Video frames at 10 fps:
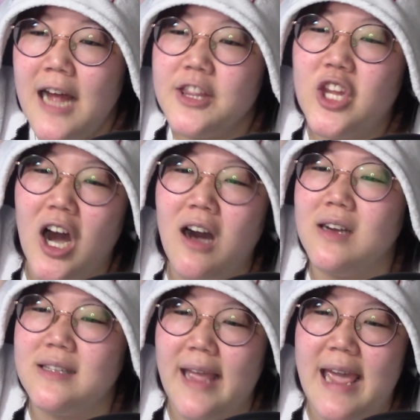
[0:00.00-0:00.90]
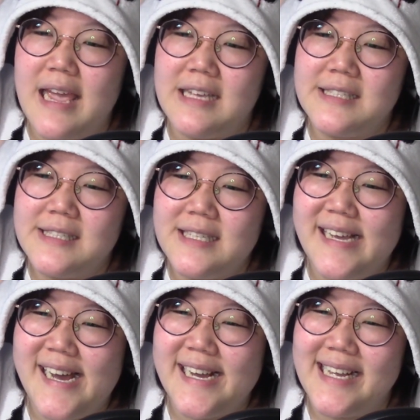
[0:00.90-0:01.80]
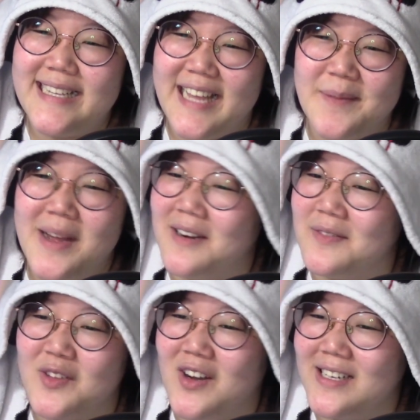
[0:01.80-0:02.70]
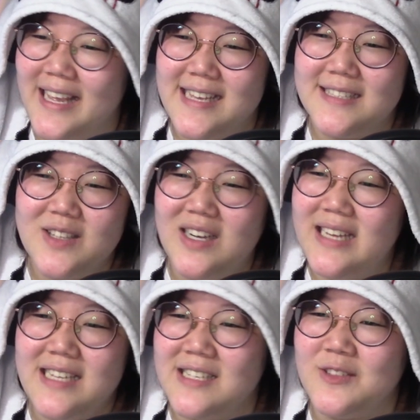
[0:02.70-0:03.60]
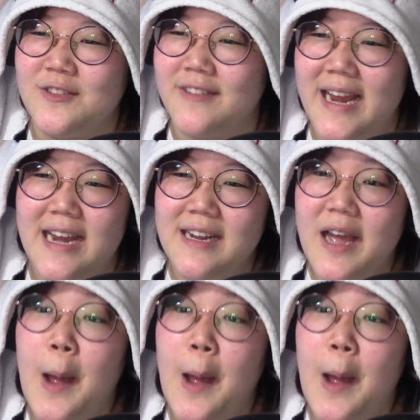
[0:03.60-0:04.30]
Dog Days. Ah, goddamn, I love Dog Days. Dog Days is great.